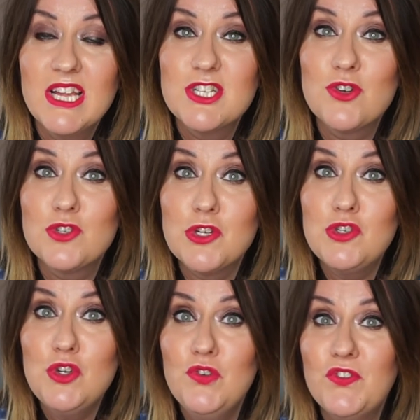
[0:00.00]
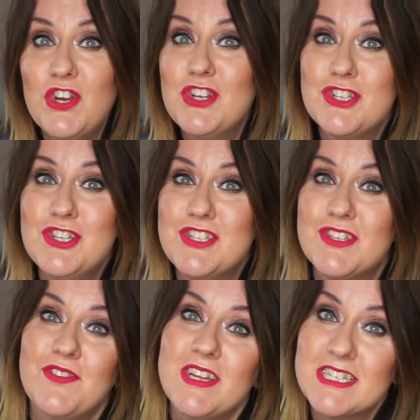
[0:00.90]
There's also two versions
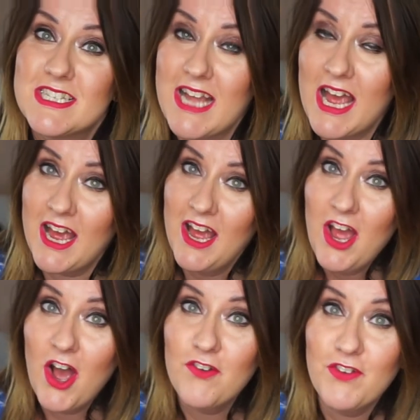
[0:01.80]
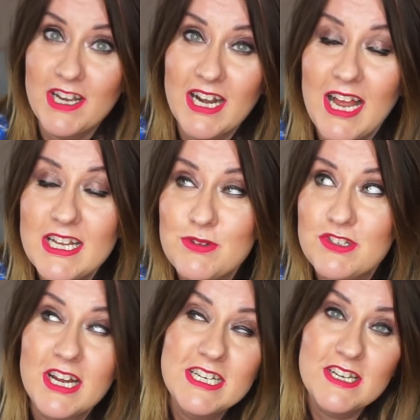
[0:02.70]
of this of ring lights,
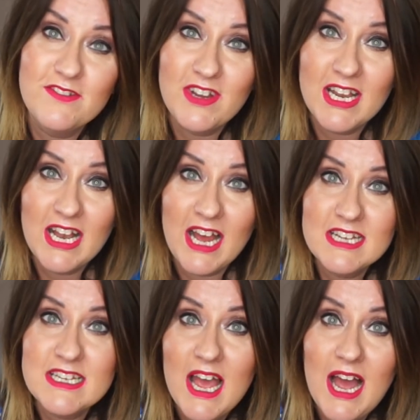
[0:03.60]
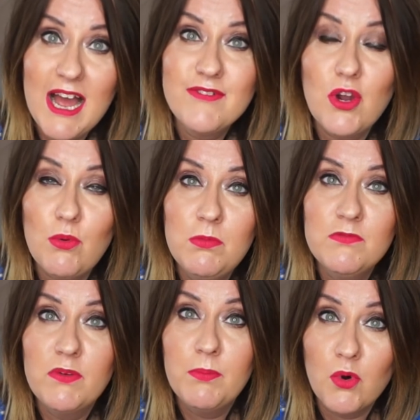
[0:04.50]
which I didn't realise. I've got one
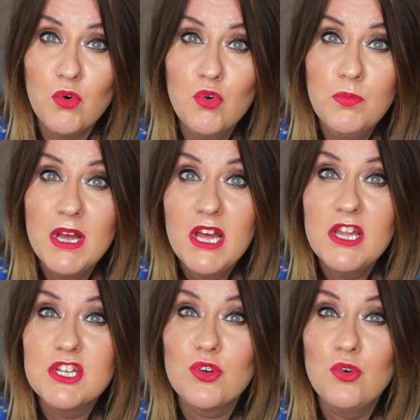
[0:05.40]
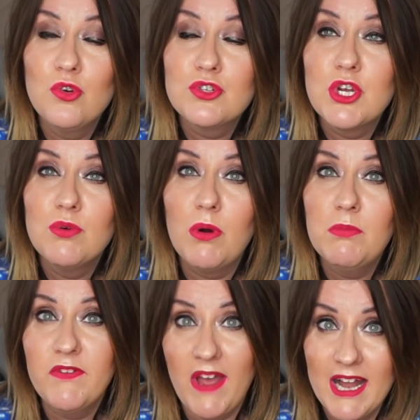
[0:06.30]
with a bulb. There's also one
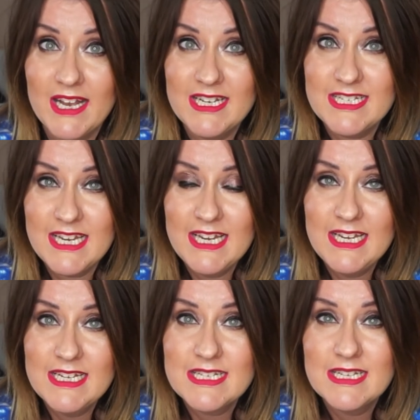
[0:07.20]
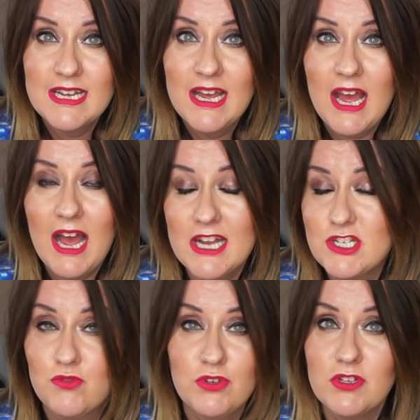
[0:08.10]
with LEDs. I
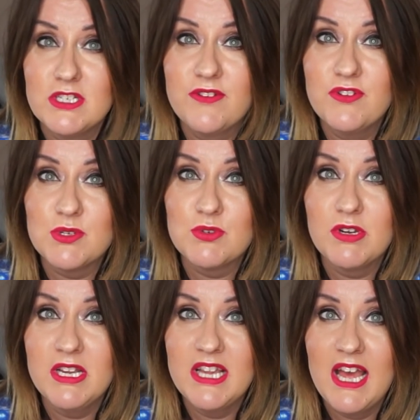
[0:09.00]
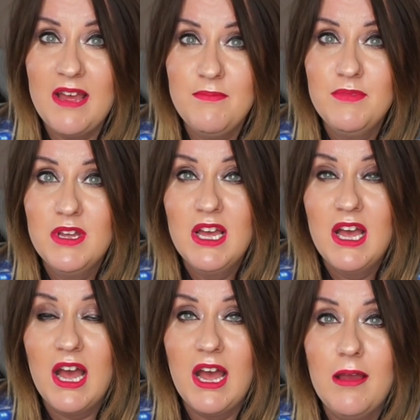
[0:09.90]
don't know the difference between them.
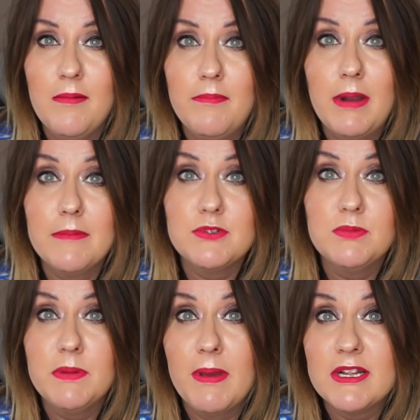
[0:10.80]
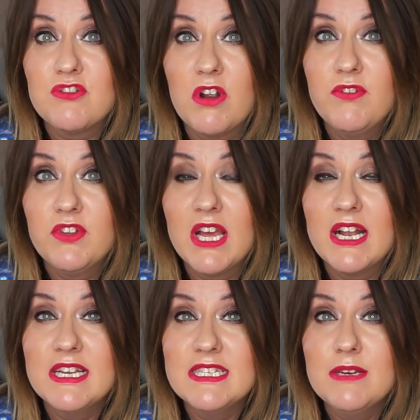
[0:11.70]
Perhaps you'd be better off with the
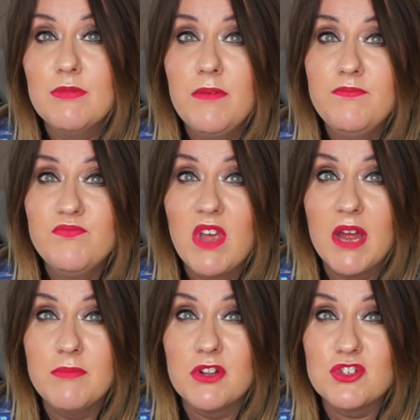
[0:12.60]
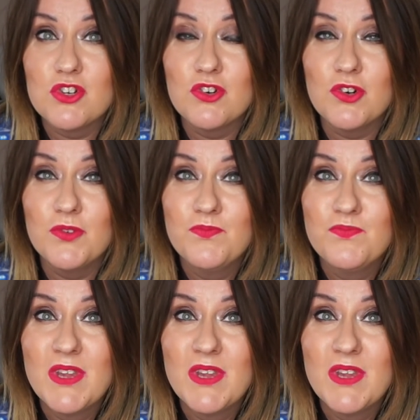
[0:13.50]
LED one. I'm not sure.